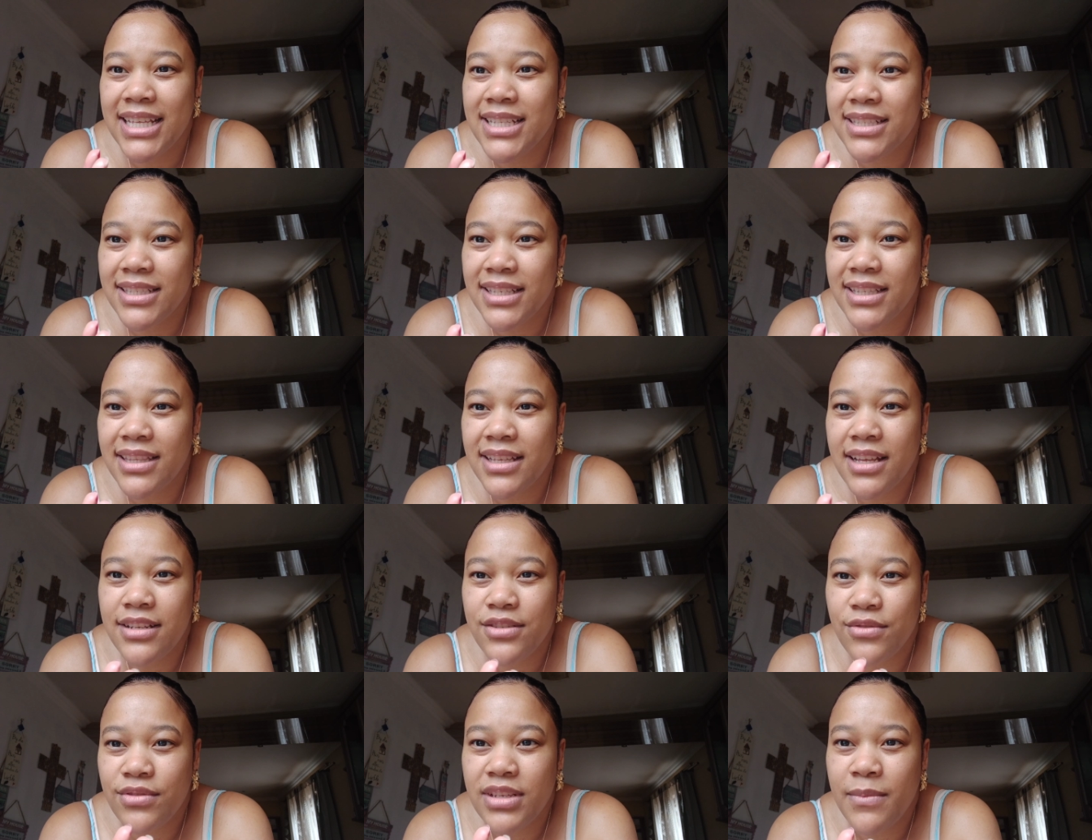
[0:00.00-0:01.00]
it's the
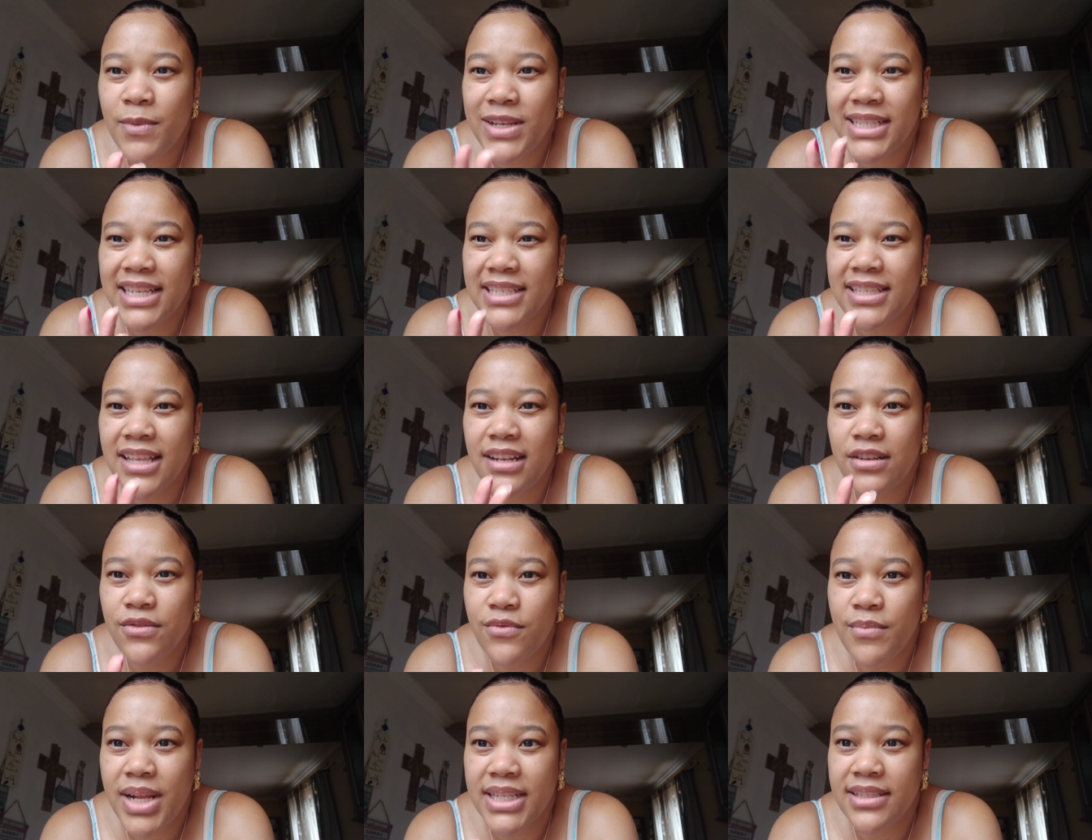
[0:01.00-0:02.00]
zoo was less than
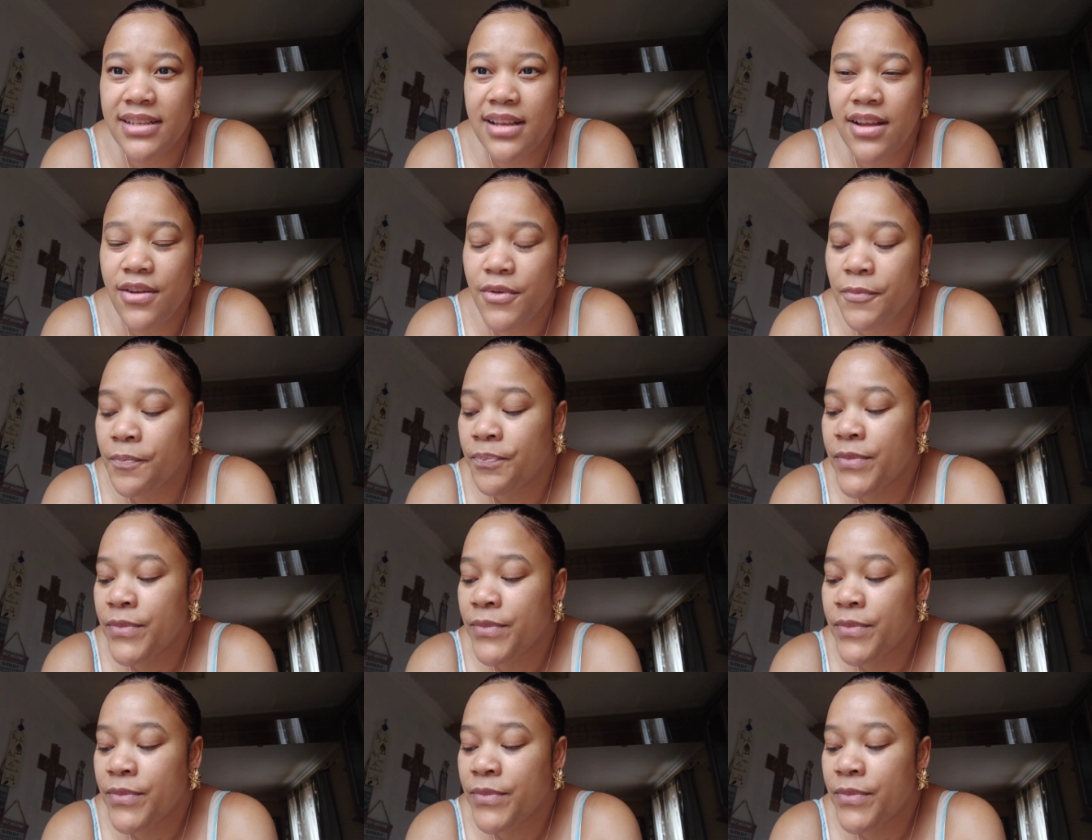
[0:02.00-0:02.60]
two months ago